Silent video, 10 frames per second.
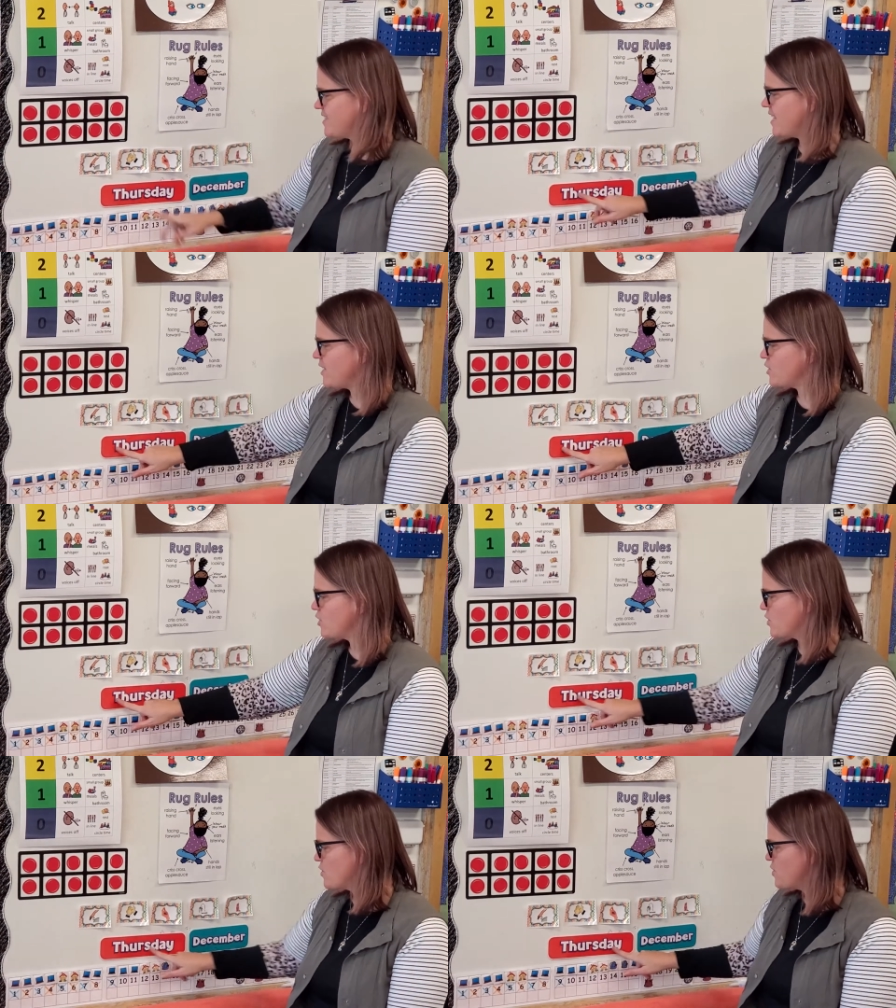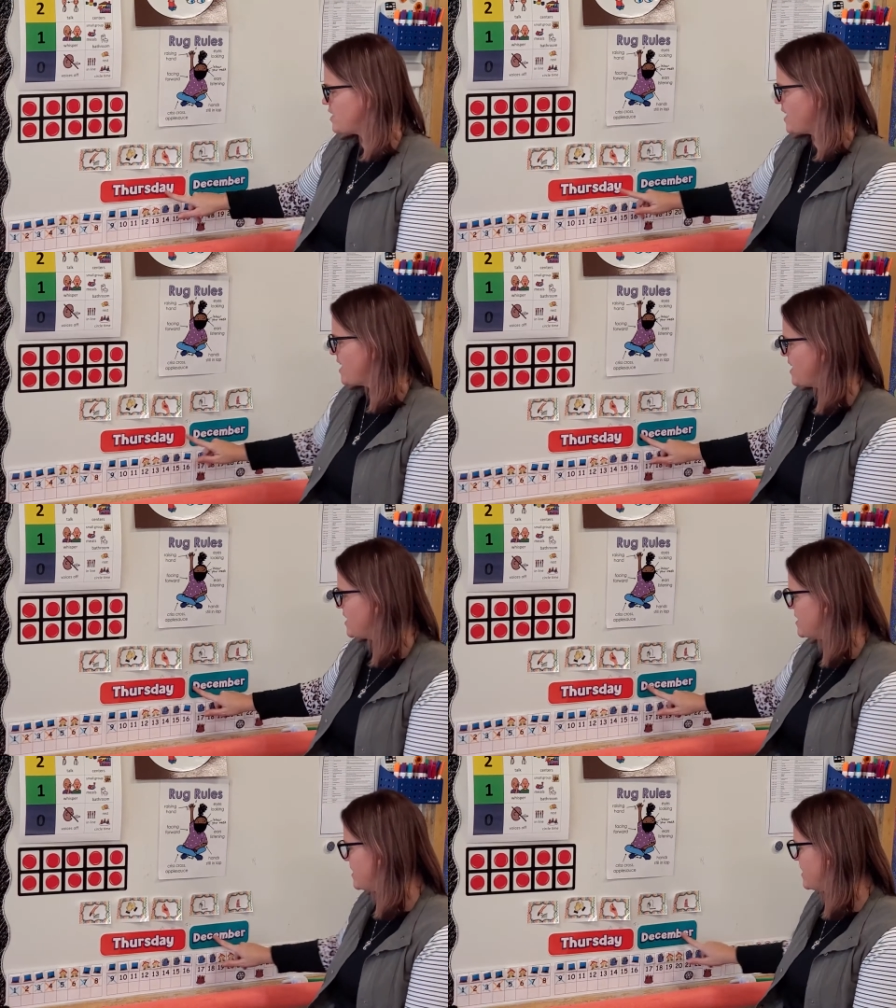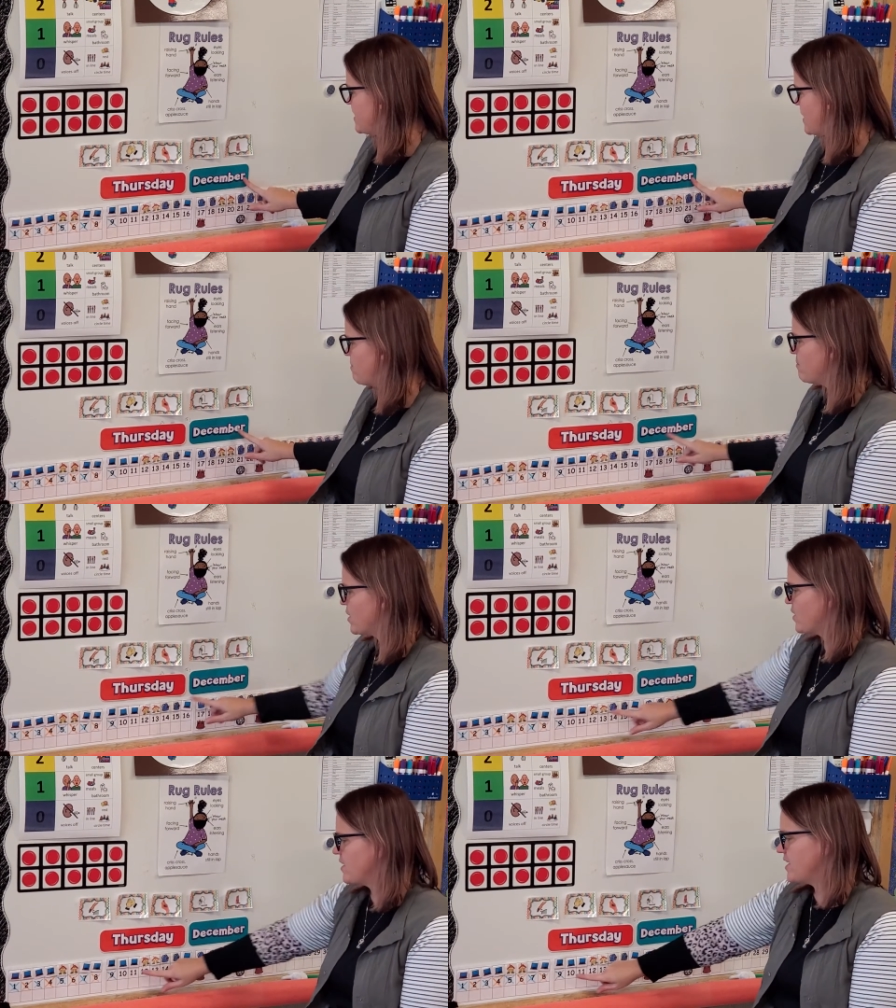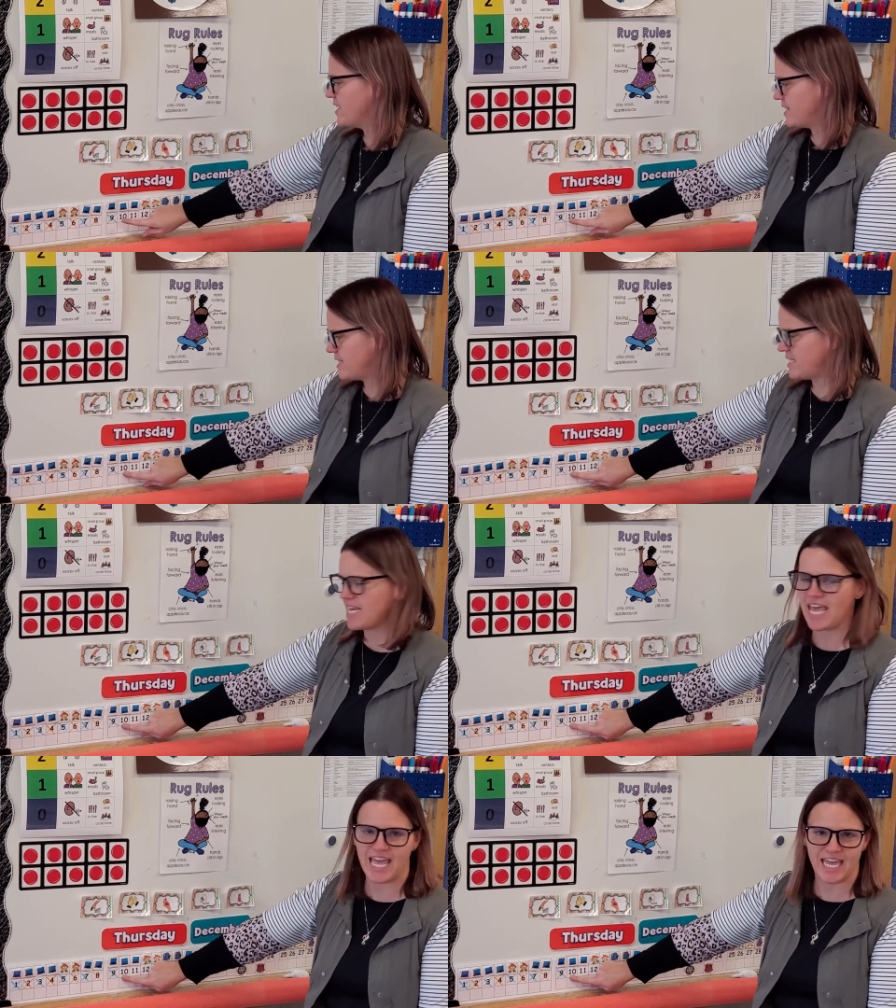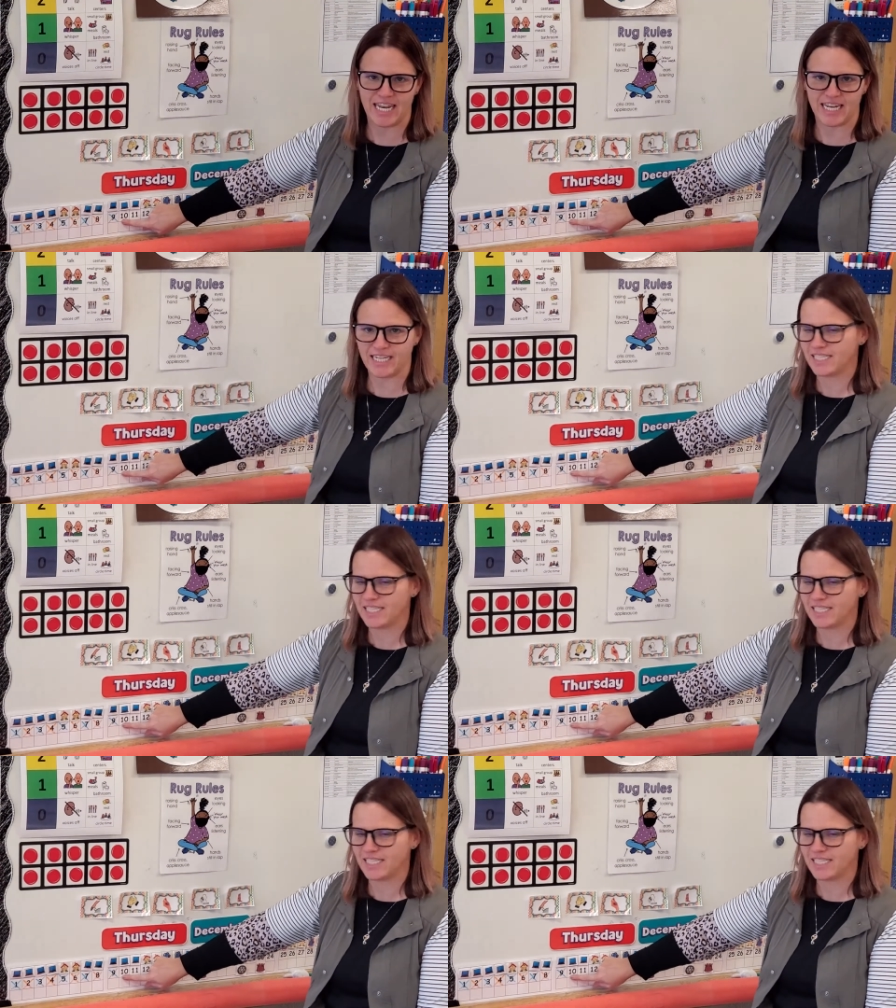Today is Thursday, December 10.